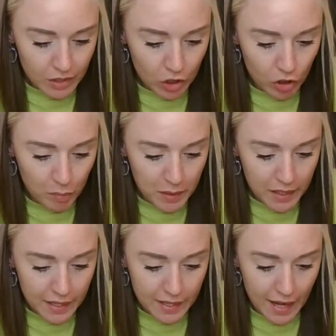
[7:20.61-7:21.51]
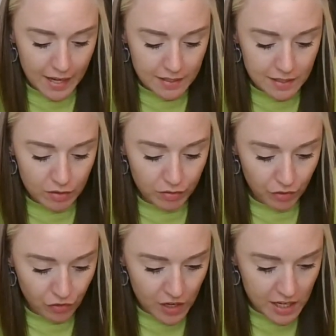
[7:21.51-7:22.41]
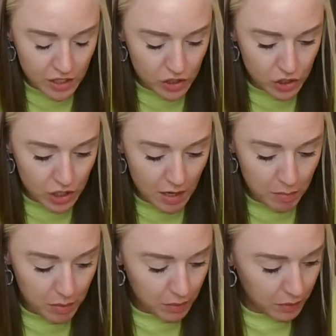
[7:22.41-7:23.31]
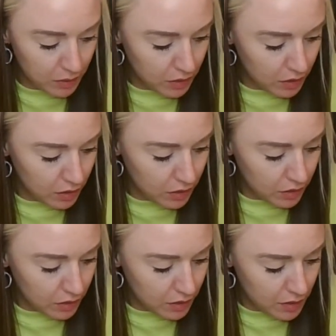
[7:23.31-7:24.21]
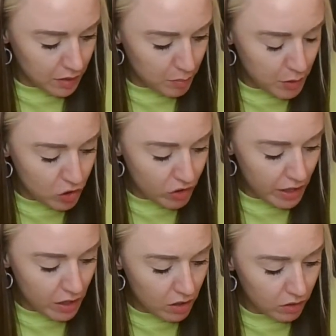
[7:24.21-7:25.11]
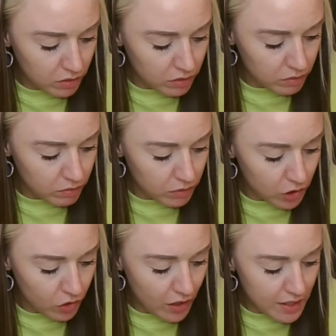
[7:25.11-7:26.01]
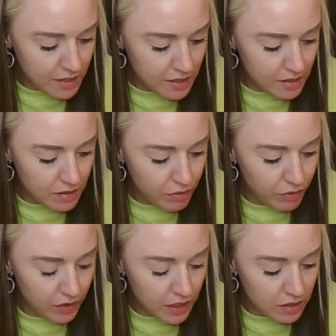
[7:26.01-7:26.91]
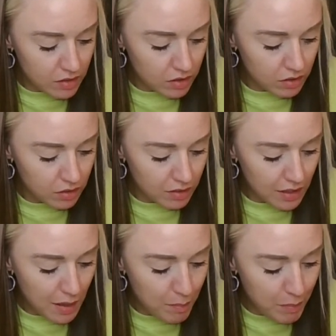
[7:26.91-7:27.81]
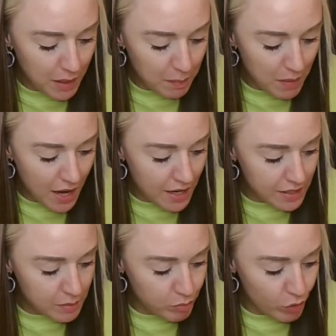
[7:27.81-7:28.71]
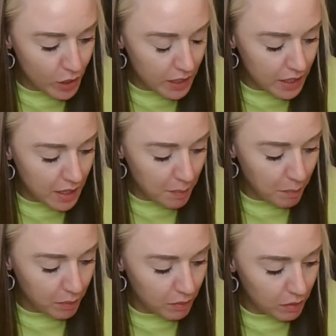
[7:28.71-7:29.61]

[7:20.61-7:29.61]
Could be an ending of a relationship, betrayal, crisis, defeat, a big mess, breakup,